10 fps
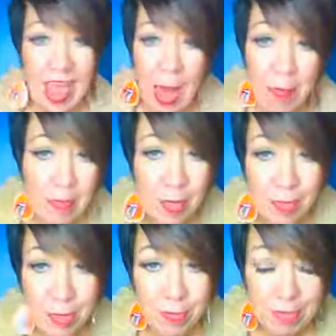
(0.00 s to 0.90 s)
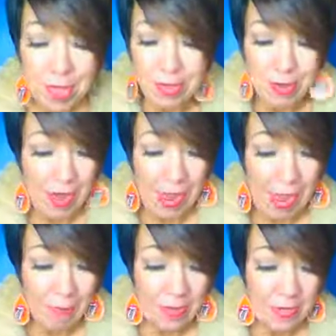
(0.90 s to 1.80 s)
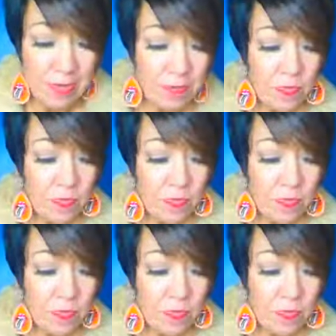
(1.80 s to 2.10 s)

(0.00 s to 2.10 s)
to happen, boo-boo. It's going to happen.